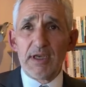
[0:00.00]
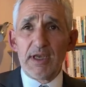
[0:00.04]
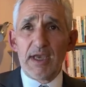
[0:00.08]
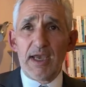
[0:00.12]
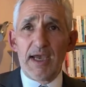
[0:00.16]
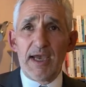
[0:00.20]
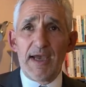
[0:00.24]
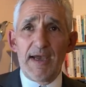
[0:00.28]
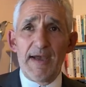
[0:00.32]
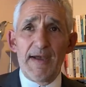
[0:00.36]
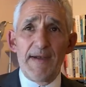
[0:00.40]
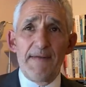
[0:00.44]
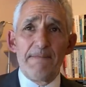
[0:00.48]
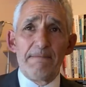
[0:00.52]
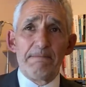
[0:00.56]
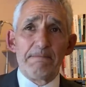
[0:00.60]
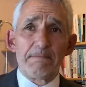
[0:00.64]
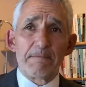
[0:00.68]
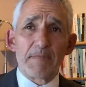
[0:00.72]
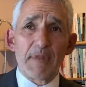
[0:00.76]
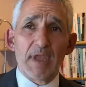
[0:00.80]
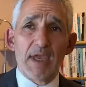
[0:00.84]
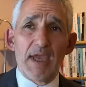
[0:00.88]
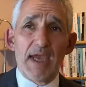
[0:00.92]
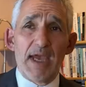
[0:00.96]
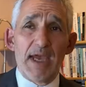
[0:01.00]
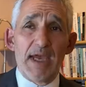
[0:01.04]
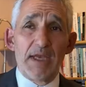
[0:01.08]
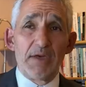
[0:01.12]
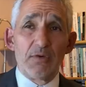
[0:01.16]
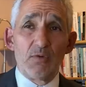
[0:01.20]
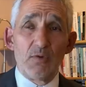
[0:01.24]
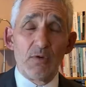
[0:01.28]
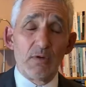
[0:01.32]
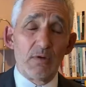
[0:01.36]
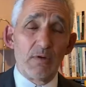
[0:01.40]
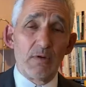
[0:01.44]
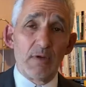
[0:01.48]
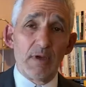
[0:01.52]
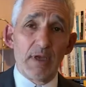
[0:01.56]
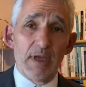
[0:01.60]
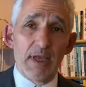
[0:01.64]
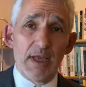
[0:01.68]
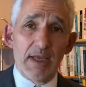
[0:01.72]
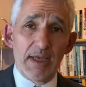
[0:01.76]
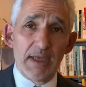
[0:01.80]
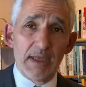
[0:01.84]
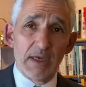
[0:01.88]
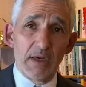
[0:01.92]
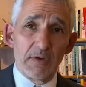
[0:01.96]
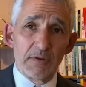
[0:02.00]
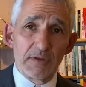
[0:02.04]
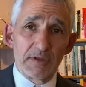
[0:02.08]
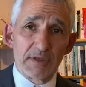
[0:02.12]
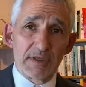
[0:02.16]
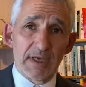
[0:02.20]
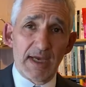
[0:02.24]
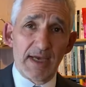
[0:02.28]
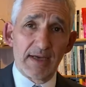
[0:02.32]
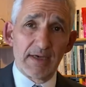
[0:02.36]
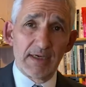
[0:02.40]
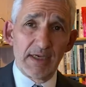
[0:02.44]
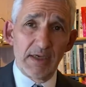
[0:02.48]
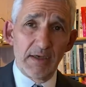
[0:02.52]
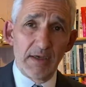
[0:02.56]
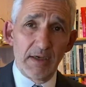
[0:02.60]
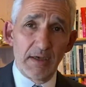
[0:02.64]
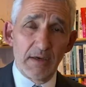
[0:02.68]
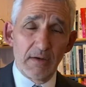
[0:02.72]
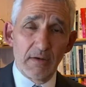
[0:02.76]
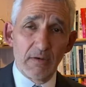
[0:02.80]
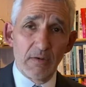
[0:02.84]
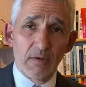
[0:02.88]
And, you know, sadly,